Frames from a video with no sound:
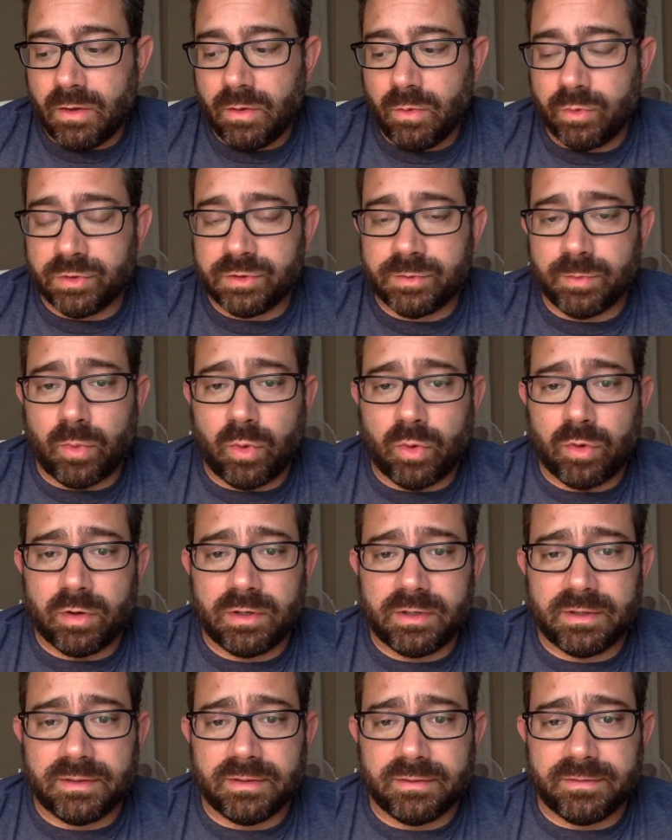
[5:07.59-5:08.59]
was
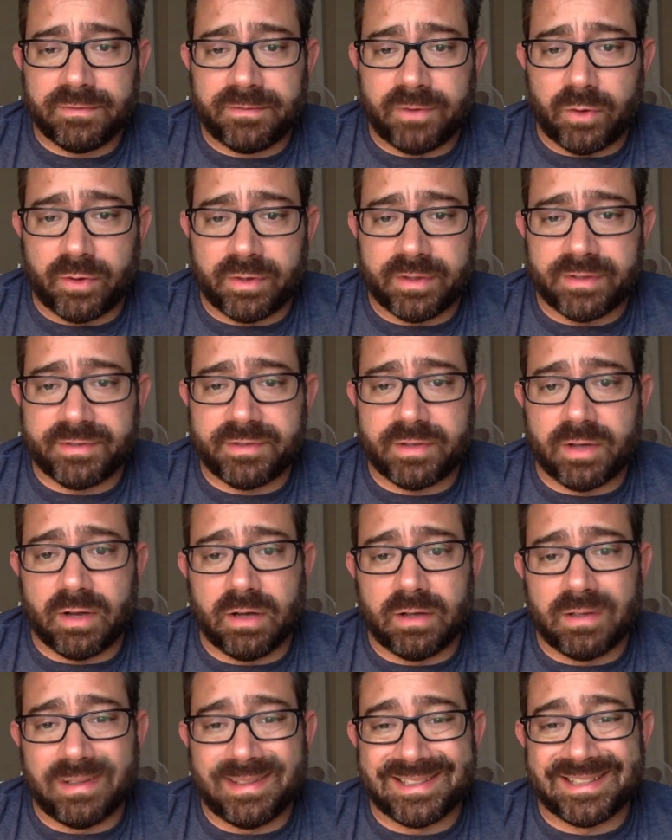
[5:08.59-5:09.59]
more focused
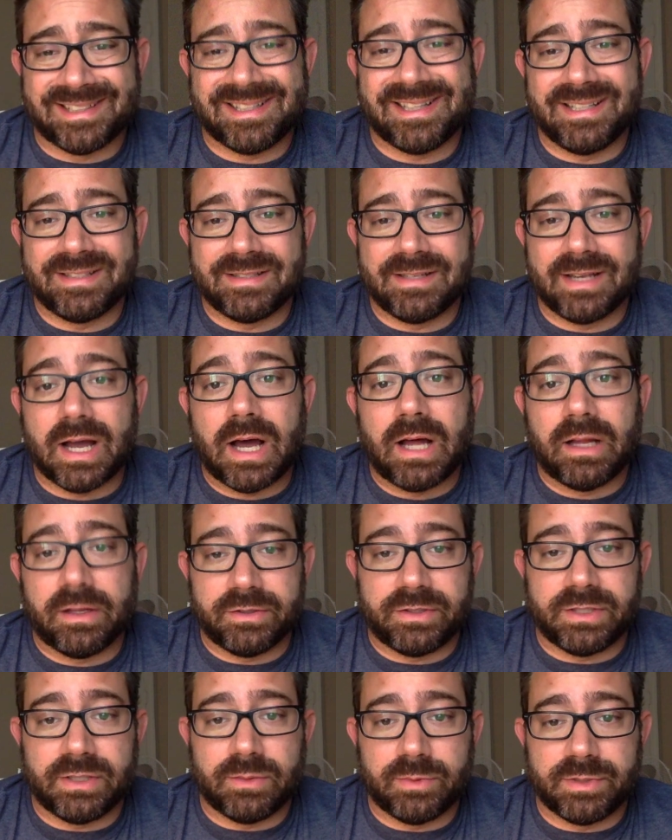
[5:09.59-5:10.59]
on
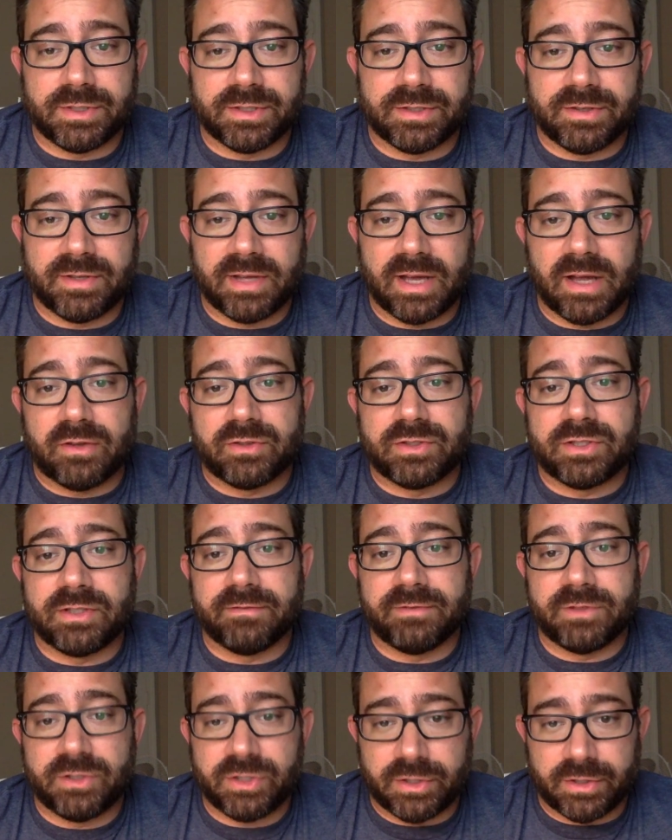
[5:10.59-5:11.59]
ecclesiology, which is theology
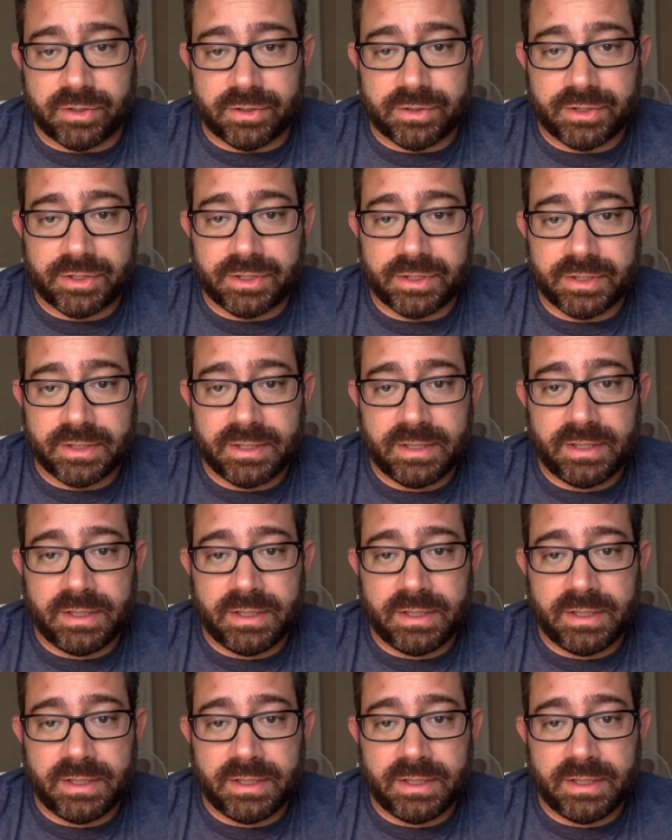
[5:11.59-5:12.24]
of church,